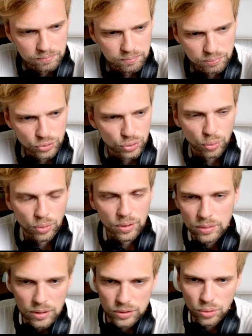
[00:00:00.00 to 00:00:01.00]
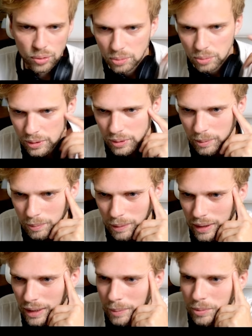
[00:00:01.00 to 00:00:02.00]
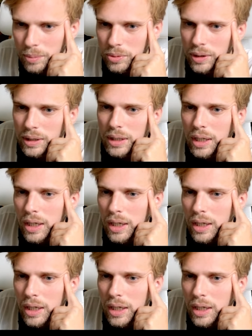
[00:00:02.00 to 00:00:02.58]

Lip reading: store, a store where you can buy laptops, right?